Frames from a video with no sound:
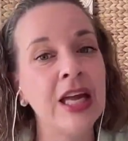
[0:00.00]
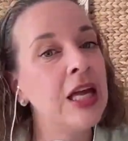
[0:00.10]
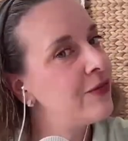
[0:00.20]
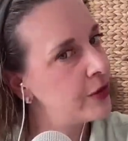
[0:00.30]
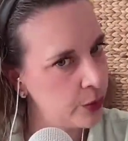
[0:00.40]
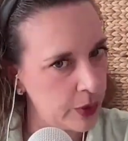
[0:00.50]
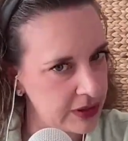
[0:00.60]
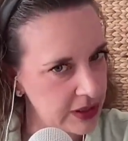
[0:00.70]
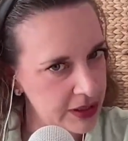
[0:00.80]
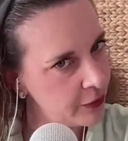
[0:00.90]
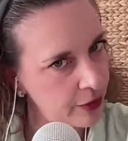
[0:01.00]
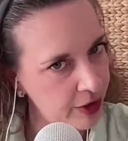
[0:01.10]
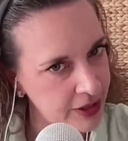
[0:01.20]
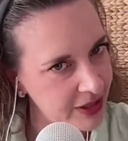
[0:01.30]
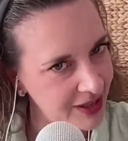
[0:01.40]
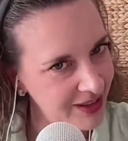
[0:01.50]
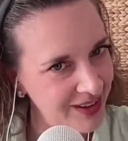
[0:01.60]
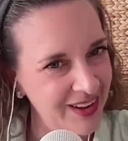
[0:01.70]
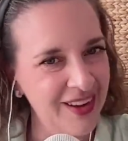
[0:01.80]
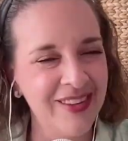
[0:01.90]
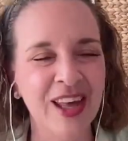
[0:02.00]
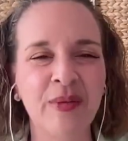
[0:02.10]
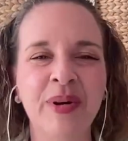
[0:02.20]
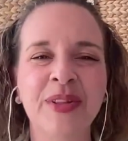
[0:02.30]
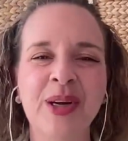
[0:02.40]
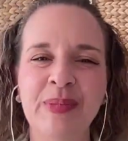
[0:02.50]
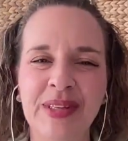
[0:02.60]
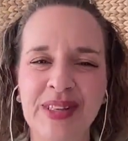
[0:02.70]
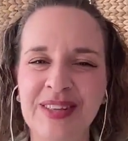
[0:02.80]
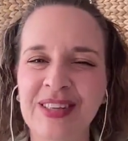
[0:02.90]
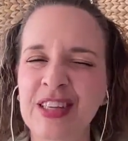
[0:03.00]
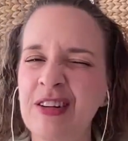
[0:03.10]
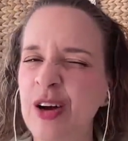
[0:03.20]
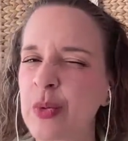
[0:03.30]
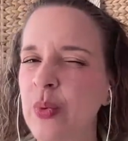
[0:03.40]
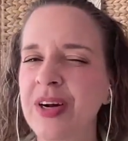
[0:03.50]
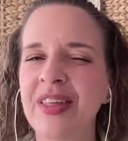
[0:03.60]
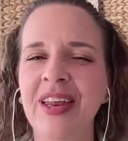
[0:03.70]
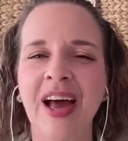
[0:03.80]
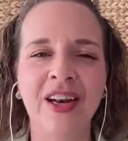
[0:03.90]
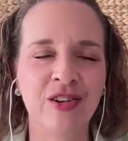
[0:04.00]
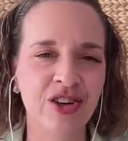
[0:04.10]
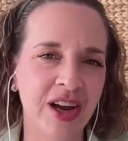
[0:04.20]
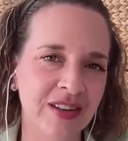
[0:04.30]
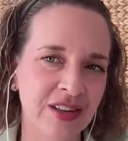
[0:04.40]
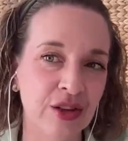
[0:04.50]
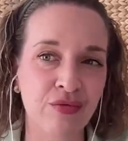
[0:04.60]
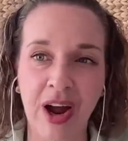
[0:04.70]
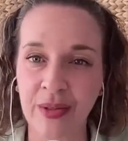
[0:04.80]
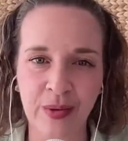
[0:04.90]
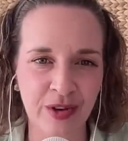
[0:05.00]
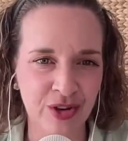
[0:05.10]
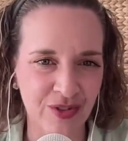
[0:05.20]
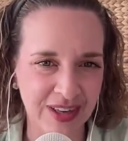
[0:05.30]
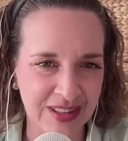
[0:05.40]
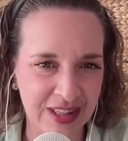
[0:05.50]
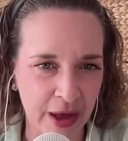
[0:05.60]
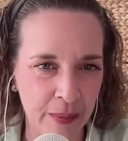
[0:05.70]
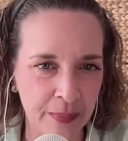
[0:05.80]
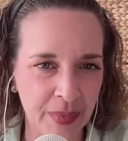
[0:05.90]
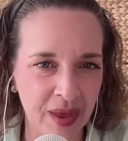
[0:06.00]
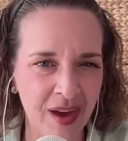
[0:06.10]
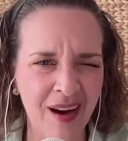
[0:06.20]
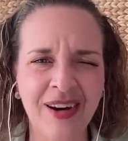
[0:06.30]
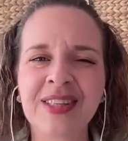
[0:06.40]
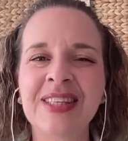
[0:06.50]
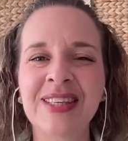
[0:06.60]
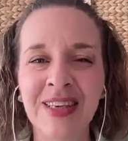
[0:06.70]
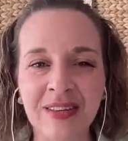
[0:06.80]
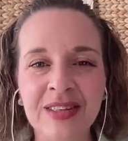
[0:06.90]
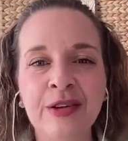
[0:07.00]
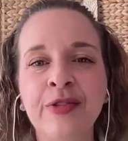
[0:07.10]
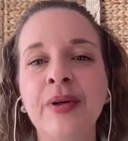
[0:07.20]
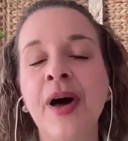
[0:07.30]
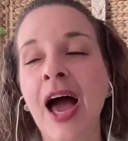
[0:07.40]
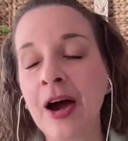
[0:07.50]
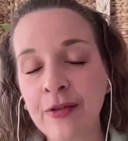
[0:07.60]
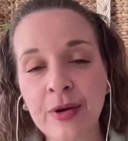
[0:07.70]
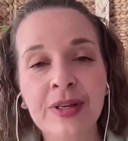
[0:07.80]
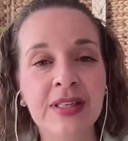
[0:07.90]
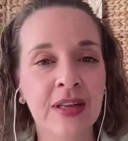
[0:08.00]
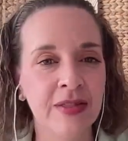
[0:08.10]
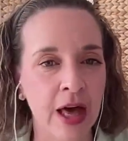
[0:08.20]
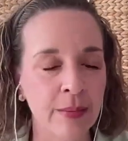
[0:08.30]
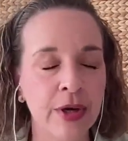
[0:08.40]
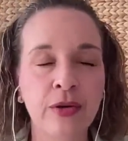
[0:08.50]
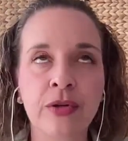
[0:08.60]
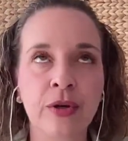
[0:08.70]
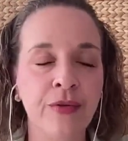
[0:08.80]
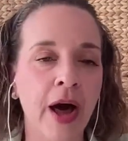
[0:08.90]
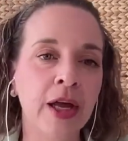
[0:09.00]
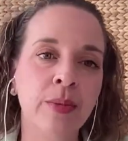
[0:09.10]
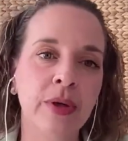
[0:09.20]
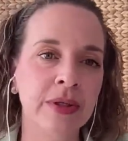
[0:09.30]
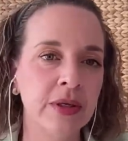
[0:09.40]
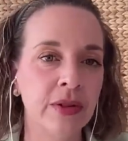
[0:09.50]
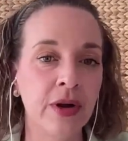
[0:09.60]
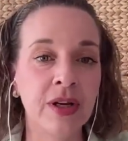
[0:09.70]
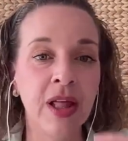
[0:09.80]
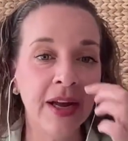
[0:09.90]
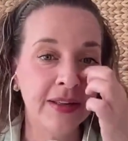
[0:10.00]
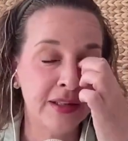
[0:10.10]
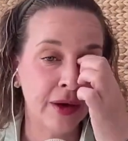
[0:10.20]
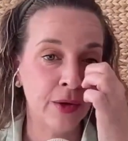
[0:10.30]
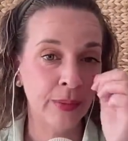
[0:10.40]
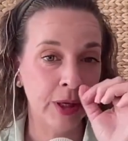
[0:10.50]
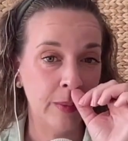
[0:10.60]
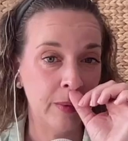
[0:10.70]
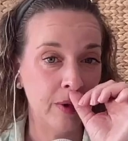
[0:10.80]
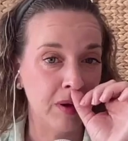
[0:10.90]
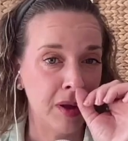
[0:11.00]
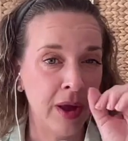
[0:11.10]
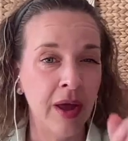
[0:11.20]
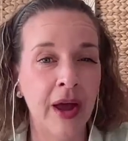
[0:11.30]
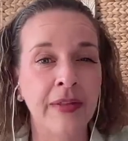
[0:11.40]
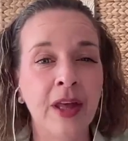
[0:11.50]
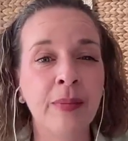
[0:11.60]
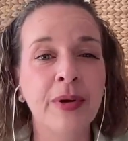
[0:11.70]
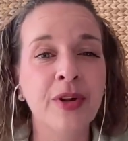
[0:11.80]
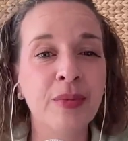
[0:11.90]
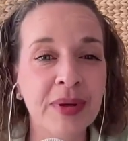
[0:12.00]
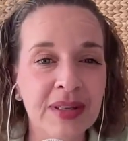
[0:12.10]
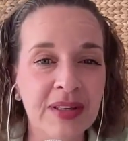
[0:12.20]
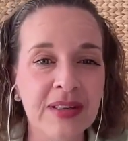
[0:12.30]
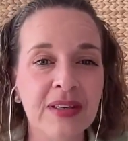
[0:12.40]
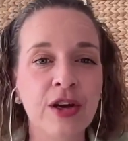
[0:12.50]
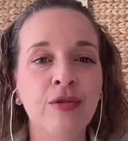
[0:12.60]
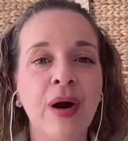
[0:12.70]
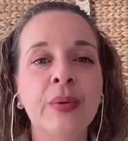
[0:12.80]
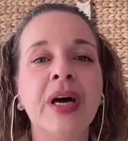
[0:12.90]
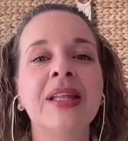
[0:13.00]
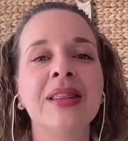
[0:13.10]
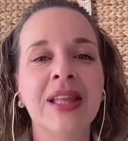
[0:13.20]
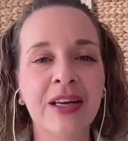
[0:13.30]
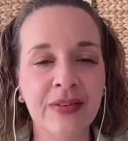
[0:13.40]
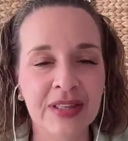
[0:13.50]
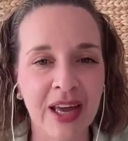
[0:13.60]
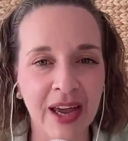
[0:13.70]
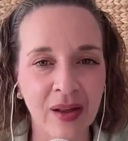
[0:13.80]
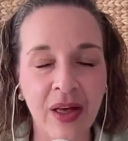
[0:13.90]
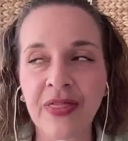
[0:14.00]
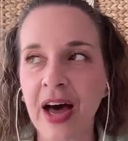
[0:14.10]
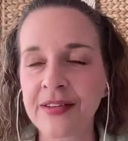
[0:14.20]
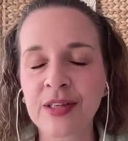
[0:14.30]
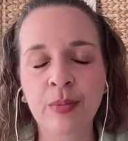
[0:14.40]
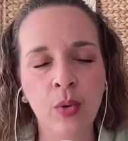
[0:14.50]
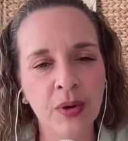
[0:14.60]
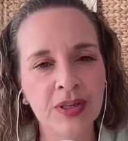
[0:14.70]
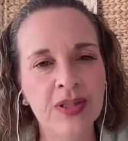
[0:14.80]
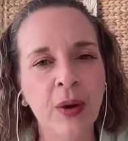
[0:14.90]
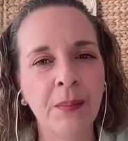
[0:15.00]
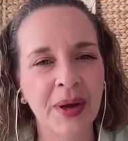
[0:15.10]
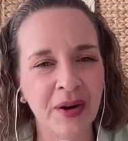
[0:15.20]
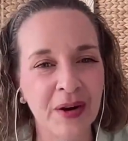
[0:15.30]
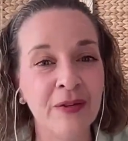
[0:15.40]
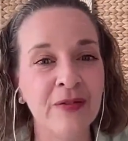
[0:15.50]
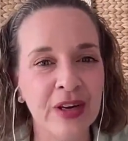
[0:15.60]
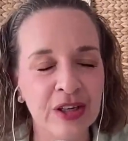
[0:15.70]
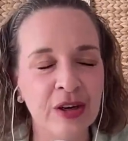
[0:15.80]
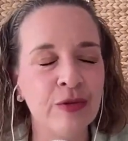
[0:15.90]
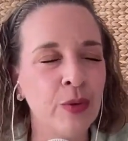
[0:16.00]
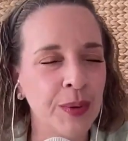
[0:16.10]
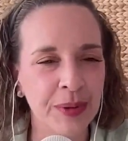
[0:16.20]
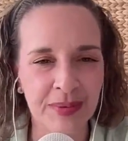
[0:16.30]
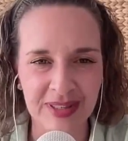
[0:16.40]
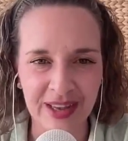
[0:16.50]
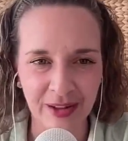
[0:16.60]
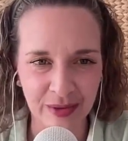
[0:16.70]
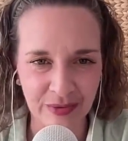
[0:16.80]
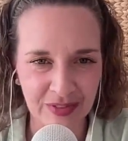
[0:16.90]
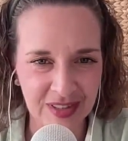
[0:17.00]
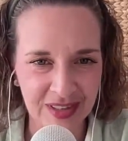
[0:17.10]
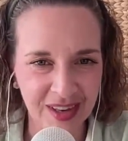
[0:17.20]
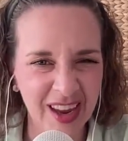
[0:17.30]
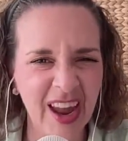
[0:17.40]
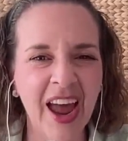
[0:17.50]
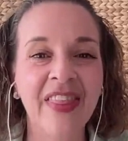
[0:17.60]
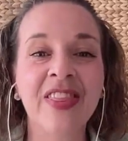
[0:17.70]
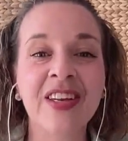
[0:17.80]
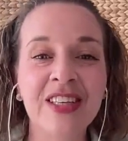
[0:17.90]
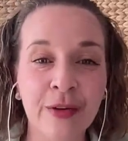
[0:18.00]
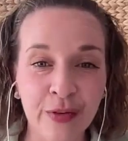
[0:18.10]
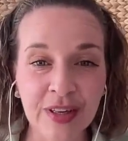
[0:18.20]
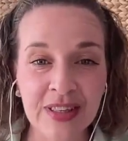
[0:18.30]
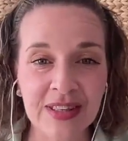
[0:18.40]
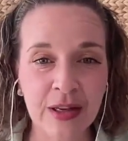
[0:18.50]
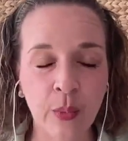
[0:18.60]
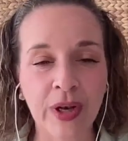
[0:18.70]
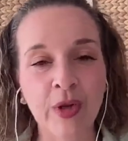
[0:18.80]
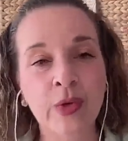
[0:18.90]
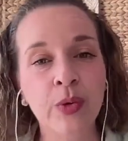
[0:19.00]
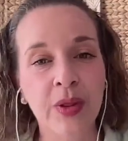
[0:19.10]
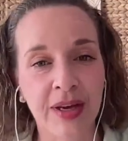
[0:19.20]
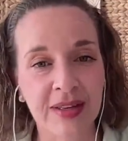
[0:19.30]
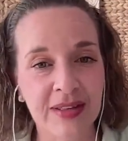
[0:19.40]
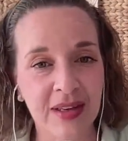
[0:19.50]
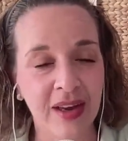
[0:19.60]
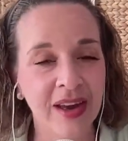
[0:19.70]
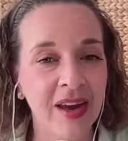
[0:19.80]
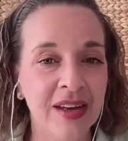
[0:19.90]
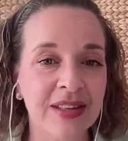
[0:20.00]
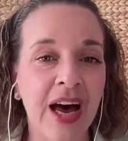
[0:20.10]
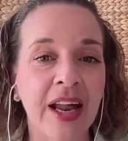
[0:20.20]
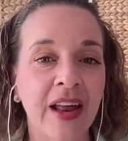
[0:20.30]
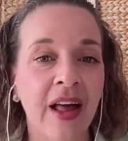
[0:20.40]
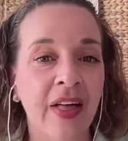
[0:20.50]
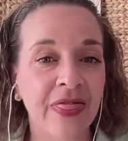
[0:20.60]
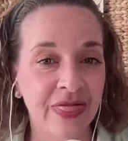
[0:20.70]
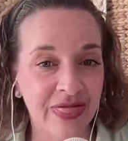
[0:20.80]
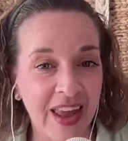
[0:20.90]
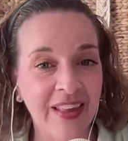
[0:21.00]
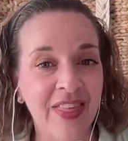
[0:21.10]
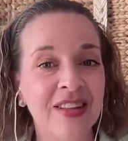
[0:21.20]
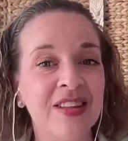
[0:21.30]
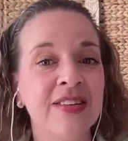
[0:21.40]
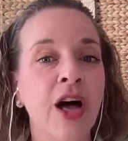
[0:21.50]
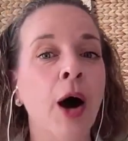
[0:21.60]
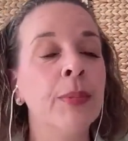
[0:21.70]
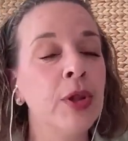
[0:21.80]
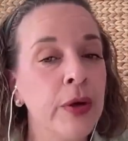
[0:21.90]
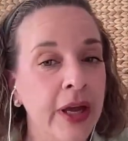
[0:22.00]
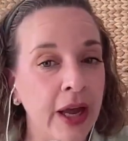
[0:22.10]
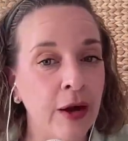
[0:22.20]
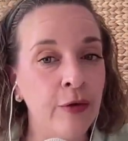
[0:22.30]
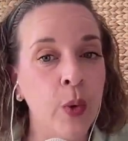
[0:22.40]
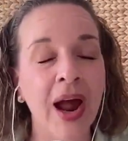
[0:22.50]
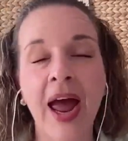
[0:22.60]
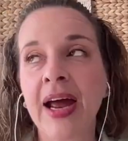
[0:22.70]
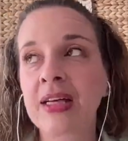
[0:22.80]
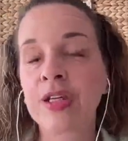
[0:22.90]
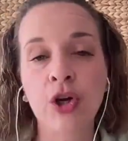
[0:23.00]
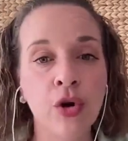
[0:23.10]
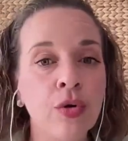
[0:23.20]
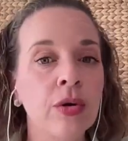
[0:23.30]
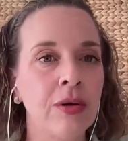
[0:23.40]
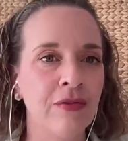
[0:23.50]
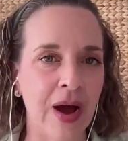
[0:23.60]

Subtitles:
Even the ones they take for granted, they build their businesses around work that energizes rather than drains them, on skills that feel effortless to them but are so valuable to their clients, to other people. And they build their businesses around a lifestyle that supports their bigger vision for themselves. And the difference when you do this is that they then stop looking for external